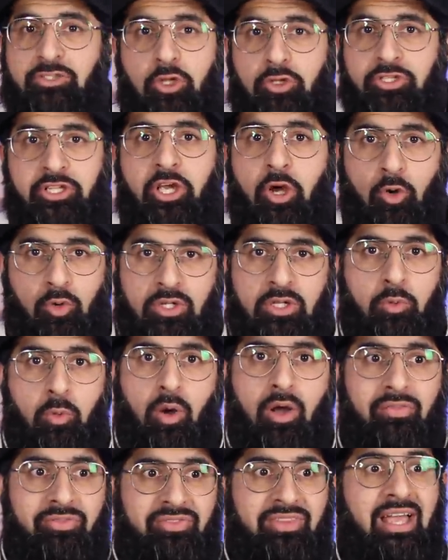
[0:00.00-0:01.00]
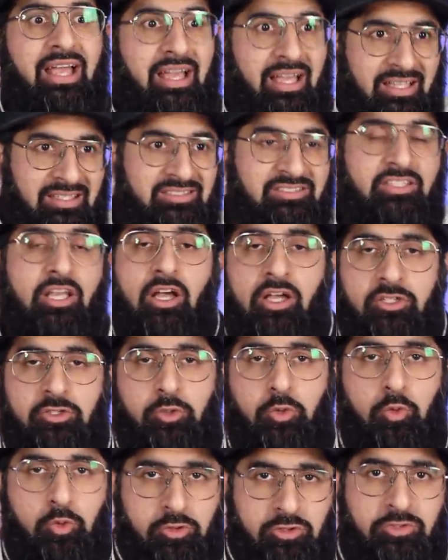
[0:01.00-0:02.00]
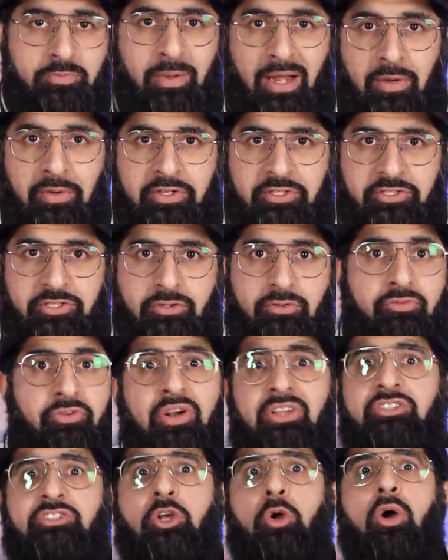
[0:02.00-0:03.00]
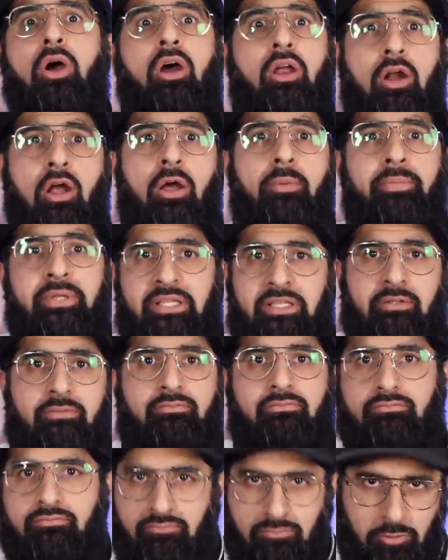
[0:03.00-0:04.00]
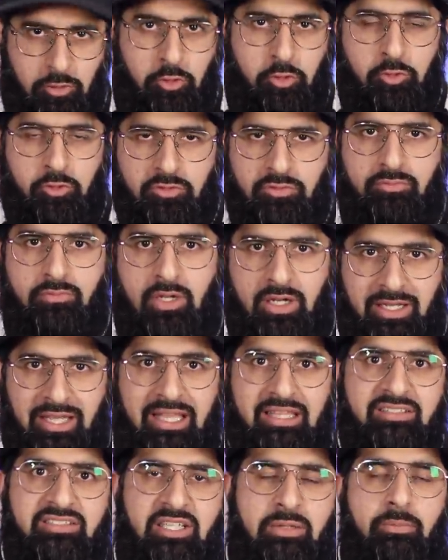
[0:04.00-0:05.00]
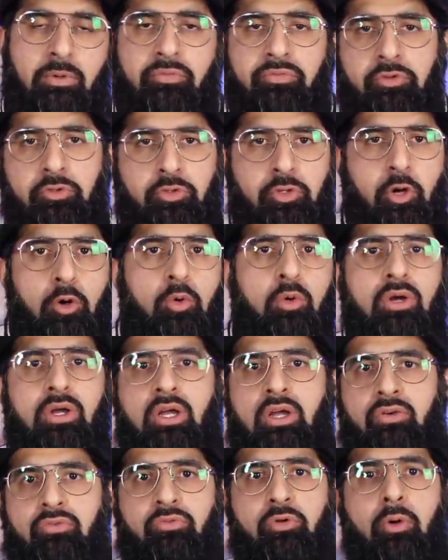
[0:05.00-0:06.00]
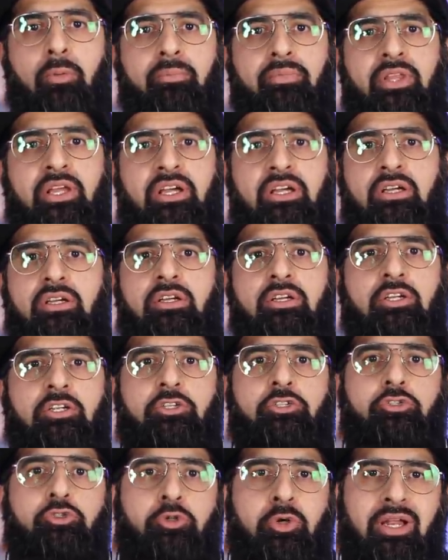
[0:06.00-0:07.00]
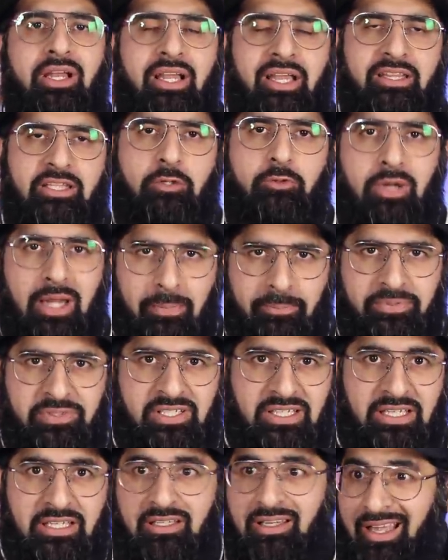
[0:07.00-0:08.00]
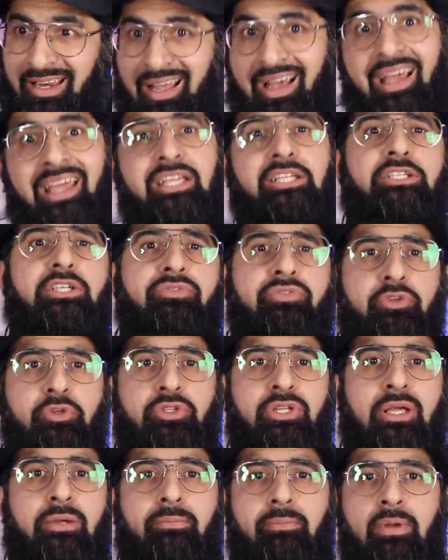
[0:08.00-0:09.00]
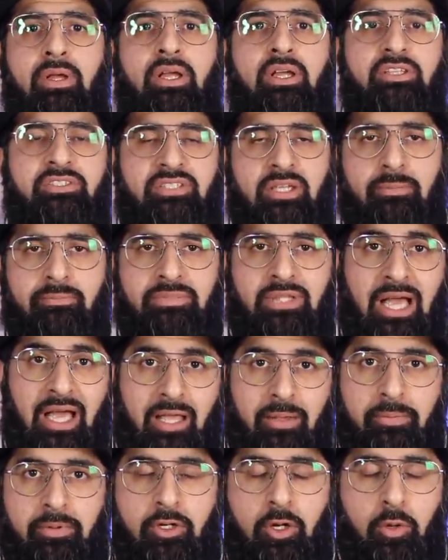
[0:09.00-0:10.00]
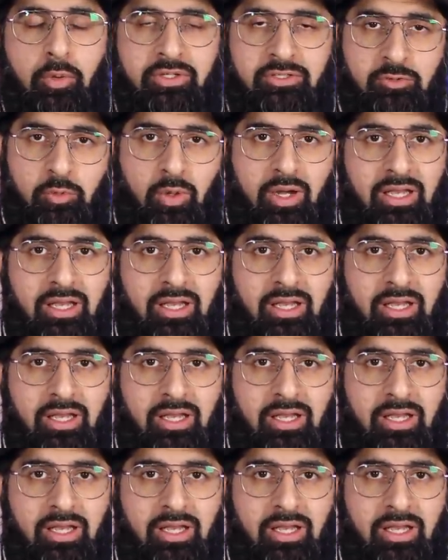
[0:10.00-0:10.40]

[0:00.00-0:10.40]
is not the only one that has turned towards marriage. Frenzo Harami, who again some of you know from the drill and the rap scene, and I interviewed him some time ago as